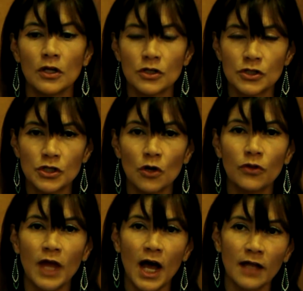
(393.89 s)
show
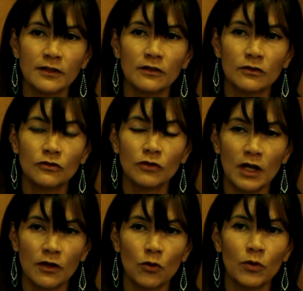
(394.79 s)
that
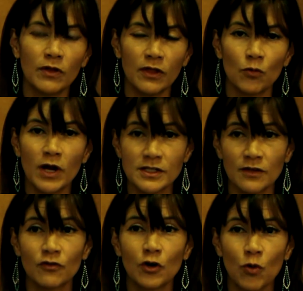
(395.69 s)
together with the rest
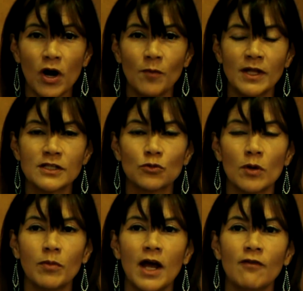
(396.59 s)
of requirements to
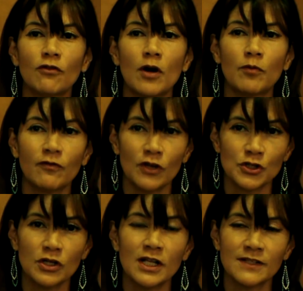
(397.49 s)
apply for a
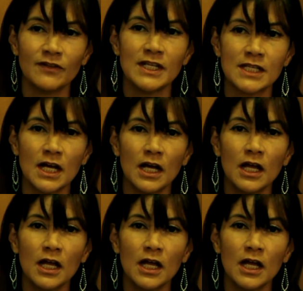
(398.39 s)
professional's visa